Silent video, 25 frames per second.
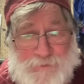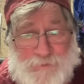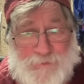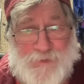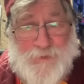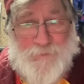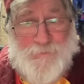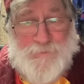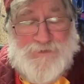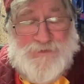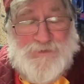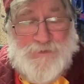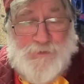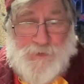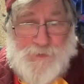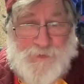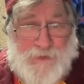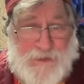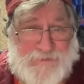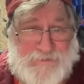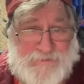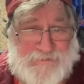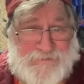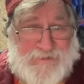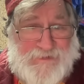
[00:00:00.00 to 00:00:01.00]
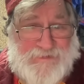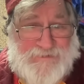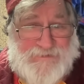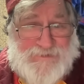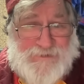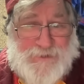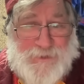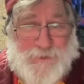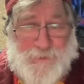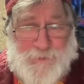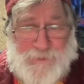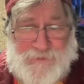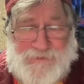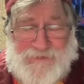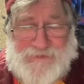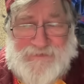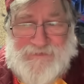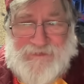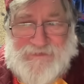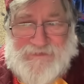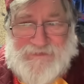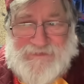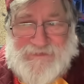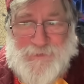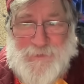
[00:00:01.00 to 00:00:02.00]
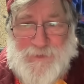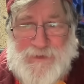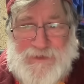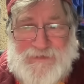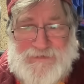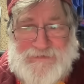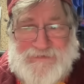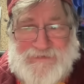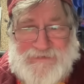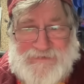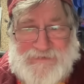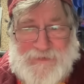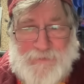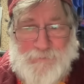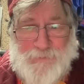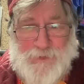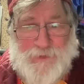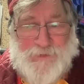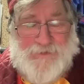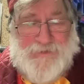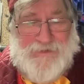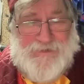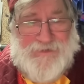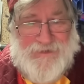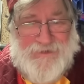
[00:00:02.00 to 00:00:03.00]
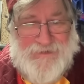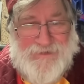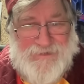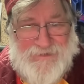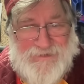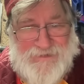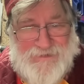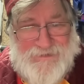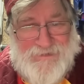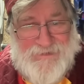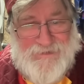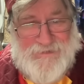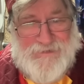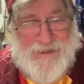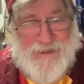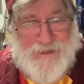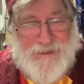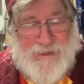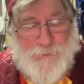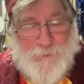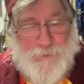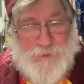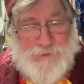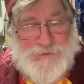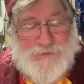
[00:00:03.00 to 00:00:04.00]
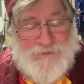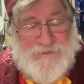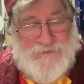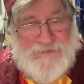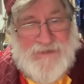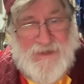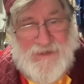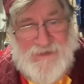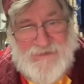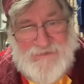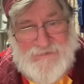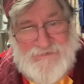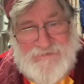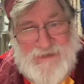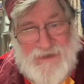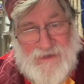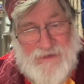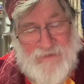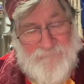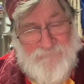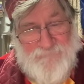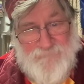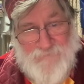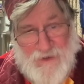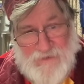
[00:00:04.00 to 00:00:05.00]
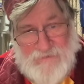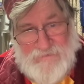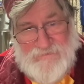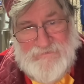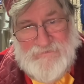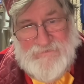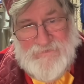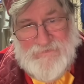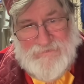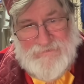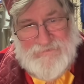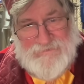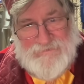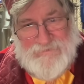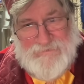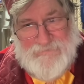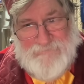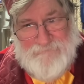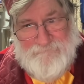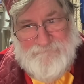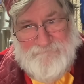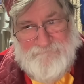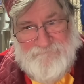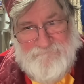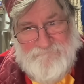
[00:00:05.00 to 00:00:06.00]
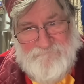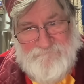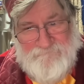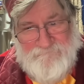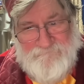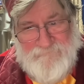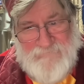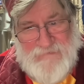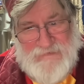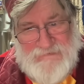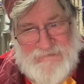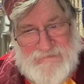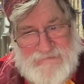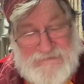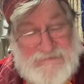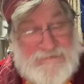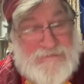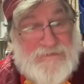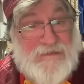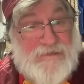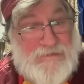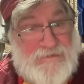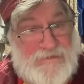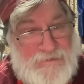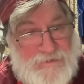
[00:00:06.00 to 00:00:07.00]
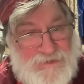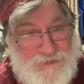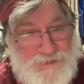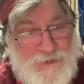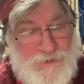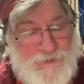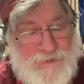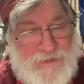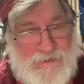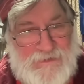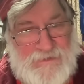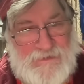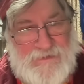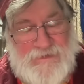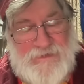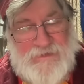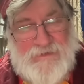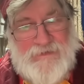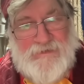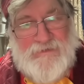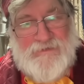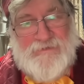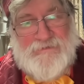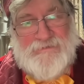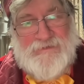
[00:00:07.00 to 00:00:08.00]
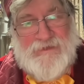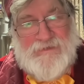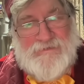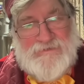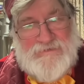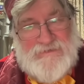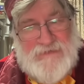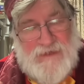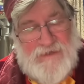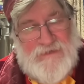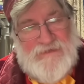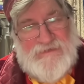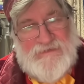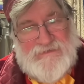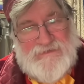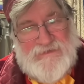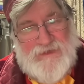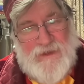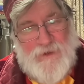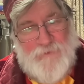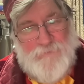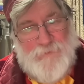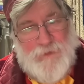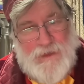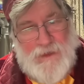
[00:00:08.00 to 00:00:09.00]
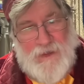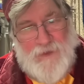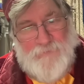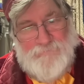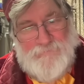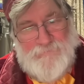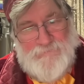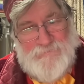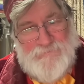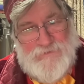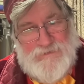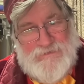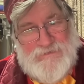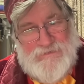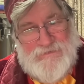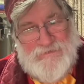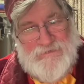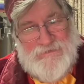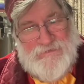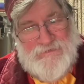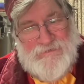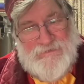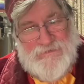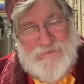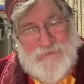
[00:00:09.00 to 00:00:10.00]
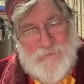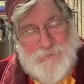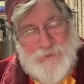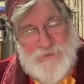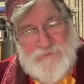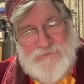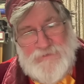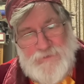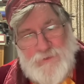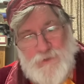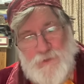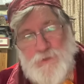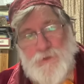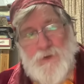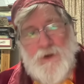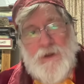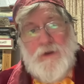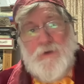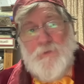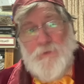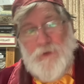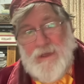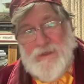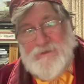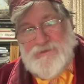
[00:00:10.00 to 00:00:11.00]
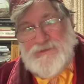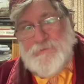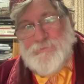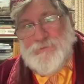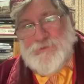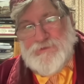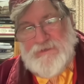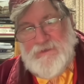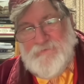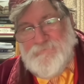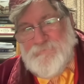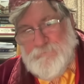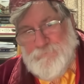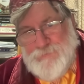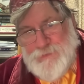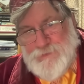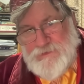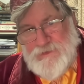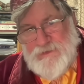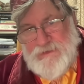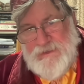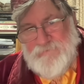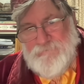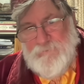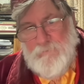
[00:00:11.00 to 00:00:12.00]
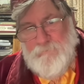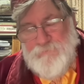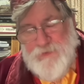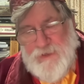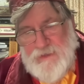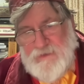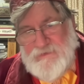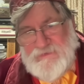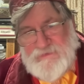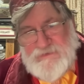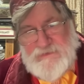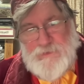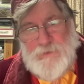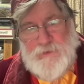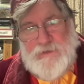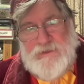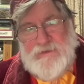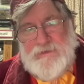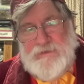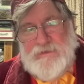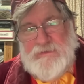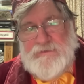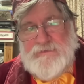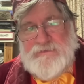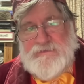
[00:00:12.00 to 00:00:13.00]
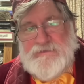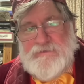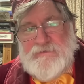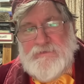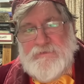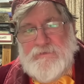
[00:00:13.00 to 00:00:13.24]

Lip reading: or not we should credit that squeeze to somebody like Richard Tice, I find that slightly shocking, that Tice now becomes the person who will actually put an even bigger squeeze